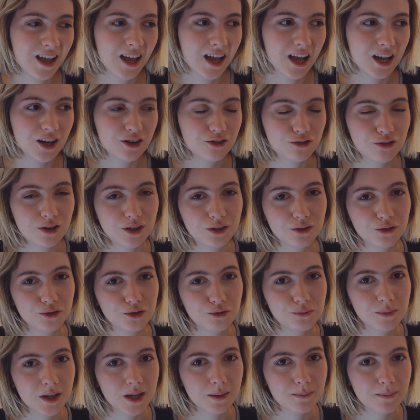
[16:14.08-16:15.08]
I'll try to
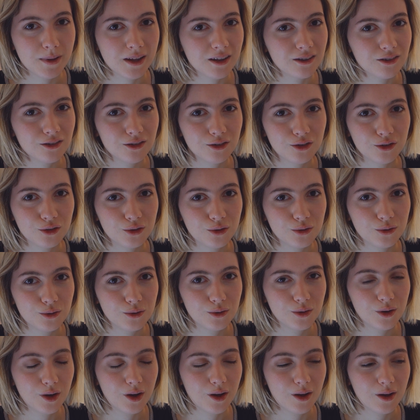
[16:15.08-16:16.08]
do my best
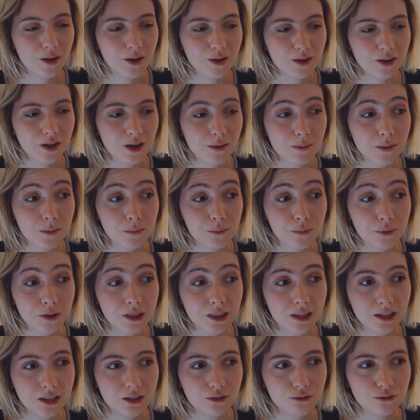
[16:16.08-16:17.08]
to come up
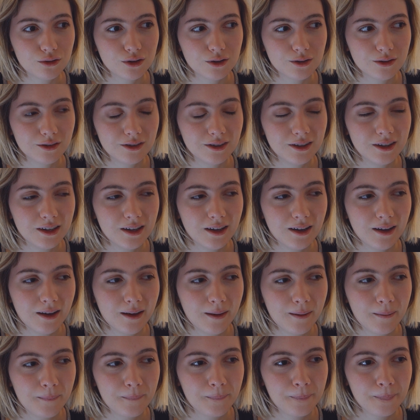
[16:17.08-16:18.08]
with interesting
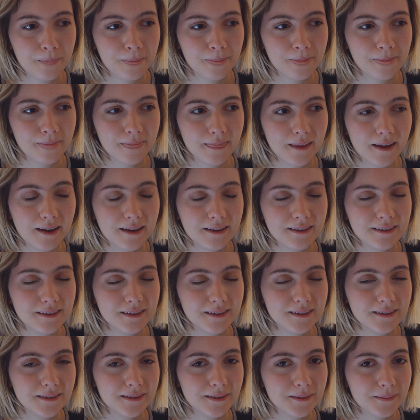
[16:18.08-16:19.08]

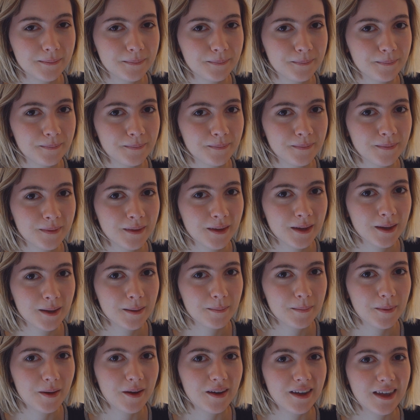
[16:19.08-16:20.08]
ideas.
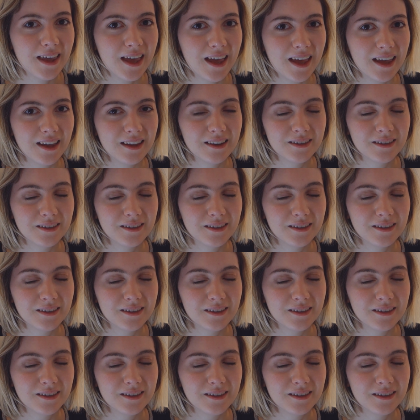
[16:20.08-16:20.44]
But yeah,